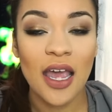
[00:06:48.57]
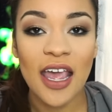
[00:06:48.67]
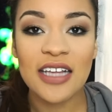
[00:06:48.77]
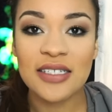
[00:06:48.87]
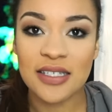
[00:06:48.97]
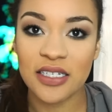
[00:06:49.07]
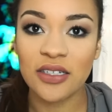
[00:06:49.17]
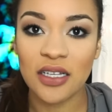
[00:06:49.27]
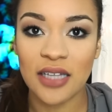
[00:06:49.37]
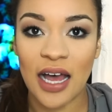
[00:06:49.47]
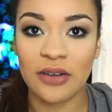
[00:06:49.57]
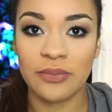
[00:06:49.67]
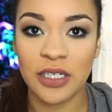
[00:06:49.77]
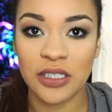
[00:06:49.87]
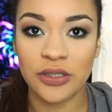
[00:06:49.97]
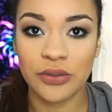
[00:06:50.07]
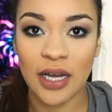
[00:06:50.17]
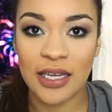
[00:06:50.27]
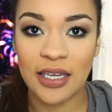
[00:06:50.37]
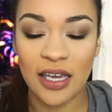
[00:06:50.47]
and still allowed me to
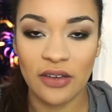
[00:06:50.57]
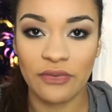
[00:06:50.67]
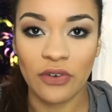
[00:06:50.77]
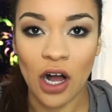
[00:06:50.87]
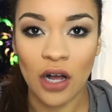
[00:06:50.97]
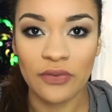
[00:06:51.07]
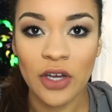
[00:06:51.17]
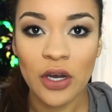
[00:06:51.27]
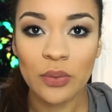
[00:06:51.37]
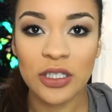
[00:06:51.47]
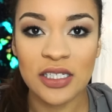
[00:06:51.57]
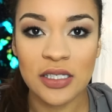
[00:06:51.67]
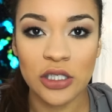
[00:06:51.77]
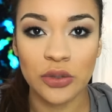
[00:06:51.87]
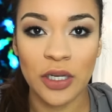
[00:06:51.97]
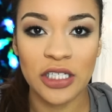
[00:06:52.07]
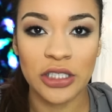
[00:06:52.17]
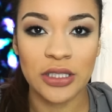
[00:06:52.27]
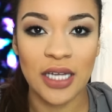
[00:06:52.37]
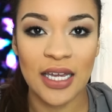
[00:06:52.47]
like get involved with the
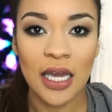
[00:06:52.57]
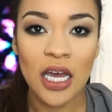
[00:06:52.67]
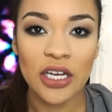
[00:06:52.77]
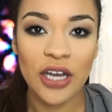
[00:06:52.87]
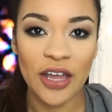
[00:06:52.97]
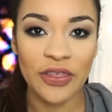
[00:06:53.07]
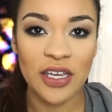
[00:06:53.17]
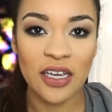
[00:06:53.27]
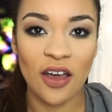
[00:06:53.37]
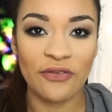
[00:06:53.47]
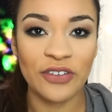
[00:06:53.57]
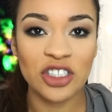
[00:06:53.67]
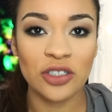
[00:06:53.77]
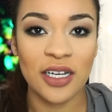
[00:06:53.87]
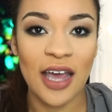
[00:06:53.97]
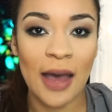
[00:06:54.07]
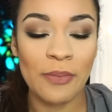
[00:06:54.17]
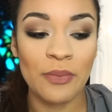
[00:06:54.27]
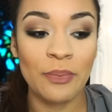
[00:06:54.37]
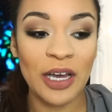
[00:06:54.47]
situation like nothing official had
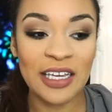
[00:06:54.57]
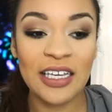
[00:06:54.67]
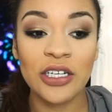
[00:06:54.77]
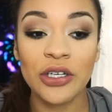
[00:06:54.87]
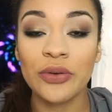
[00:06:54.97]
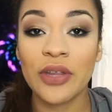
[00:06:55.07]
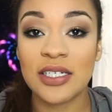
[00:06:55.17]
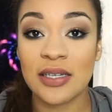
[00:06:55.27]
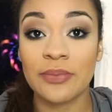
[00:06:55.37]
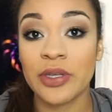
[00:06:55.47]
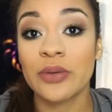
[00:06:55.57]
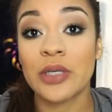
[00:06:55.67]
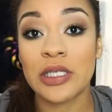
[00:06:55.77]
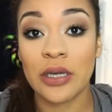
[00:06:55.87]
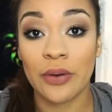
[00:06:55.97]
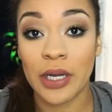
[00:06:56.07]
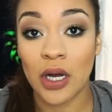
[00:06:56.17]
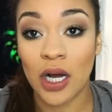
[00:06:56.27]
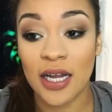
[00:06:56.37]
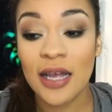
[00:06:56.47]
happened but he knew that something was going
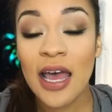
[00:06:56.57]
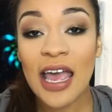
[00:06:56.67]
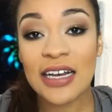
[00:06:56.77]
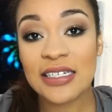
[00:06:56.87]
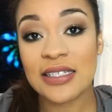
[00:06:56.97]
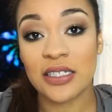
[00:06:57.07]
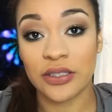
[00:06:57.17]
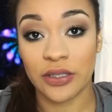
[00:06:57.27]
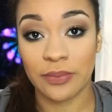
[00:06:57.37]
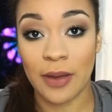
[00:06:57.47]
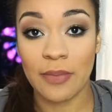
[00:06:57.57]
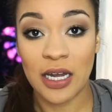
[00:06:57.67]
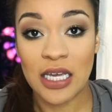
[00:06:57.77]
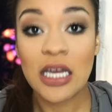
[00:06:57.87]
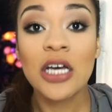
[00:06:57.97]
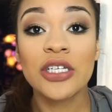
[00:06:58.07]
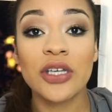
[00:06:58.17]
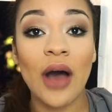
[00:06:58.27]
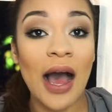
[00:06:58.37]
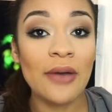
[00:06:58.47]
on and he still took my money
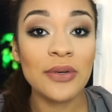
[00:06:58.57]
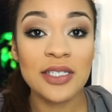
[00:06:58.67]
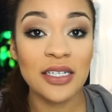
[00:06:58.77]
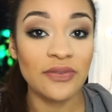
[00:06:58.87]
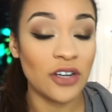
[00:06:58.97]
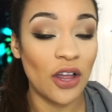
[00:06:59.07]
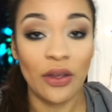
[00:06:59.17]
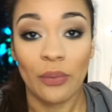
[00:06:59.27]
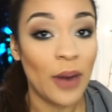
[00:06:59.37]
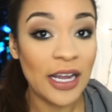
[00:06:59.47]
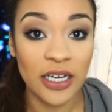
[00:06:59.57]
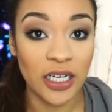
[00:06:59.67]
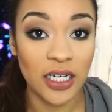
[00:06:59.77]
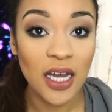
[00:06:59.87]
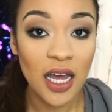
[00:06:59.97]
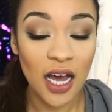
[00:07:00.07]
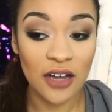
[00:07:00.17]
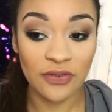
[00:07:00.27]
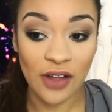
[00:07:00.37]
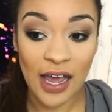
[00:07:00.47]
so i wasn't even on the record
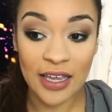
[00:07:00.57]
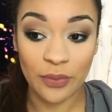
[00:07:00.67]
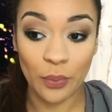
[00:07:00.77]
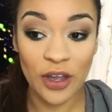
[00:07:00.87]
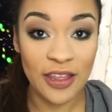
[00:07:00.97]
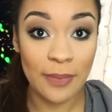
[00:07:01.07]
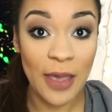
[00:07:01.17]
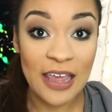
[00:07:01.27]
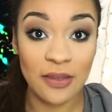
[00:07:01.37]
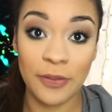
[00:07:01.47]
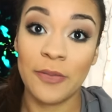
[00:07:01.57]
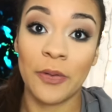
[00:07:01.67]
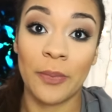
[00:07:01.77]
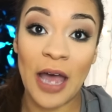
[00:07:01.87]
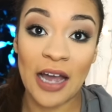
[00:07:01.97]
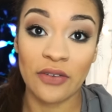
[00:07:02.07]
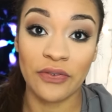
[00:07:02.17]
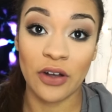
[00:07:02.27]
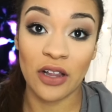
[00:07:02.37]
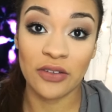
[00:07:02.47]
of like when they pay the people back
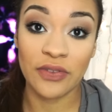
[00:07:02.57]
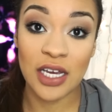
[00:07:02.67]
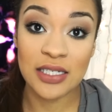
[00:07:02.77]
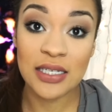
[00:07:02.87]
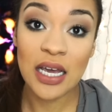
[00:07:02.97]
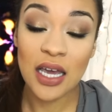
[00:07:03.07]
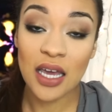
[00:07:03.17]
for all of this